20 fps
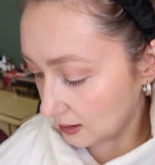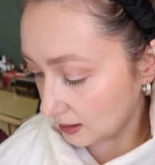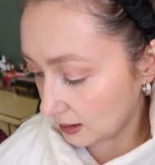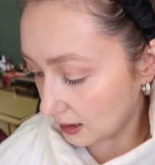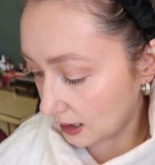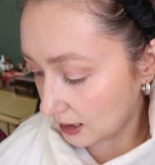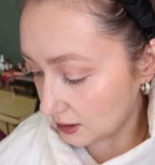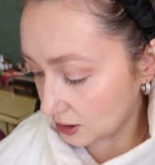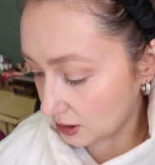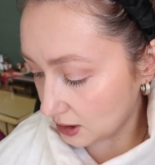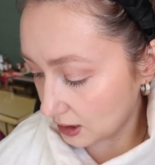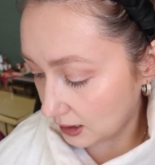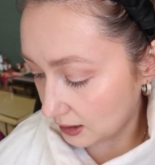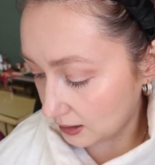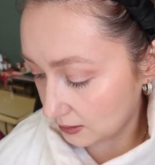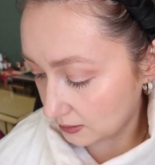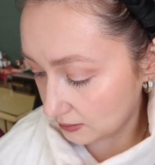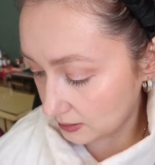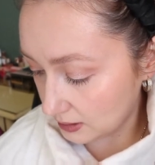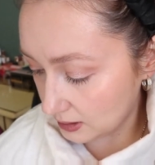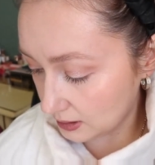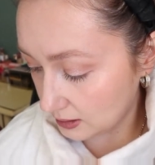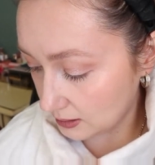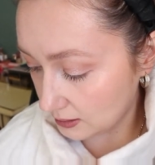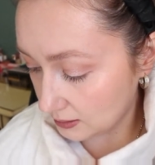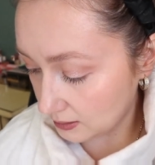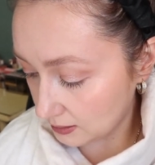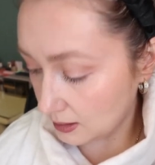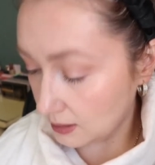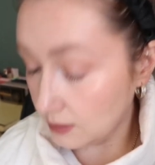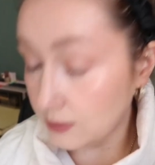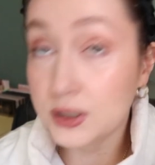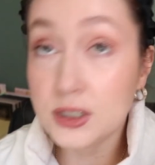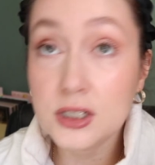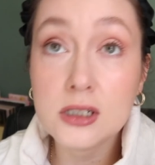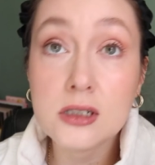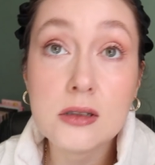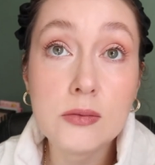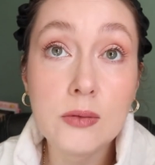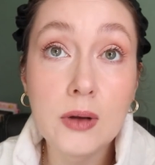eyeshadows, which
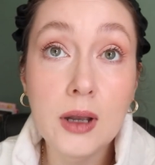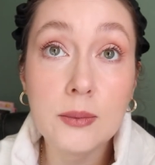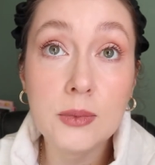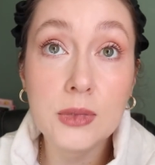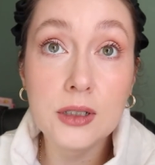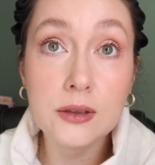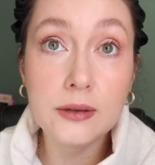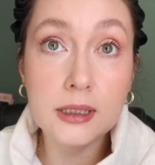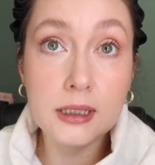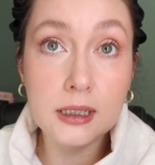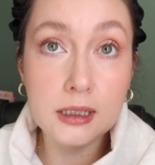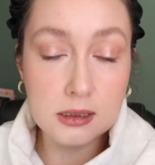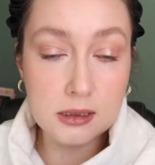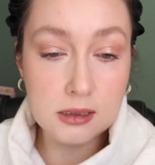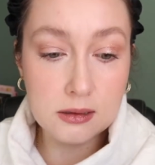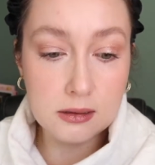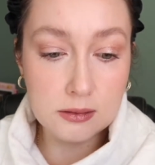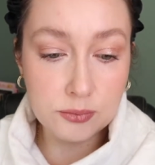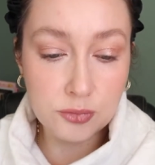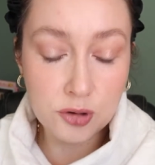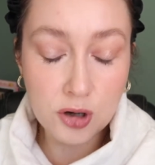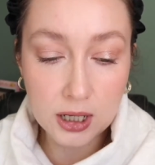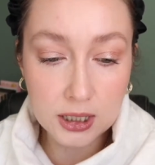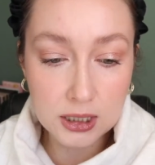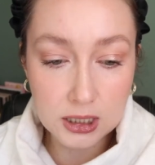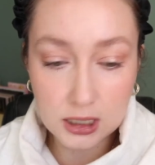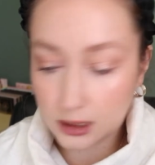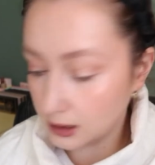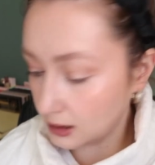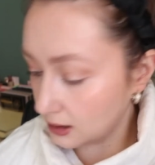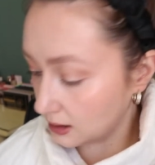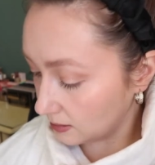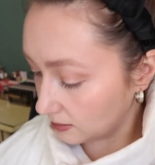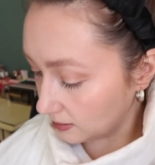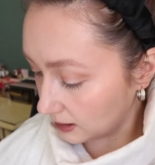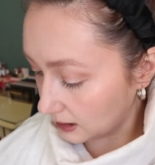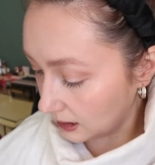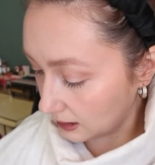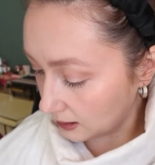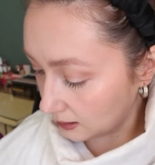is why I'm doing this project to
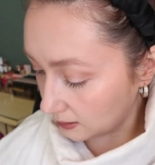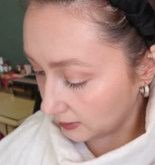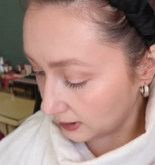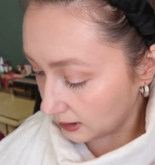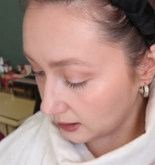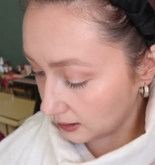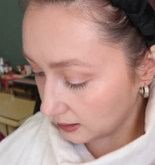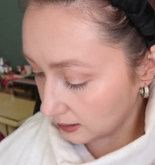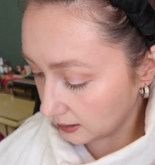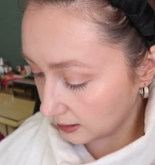begin with.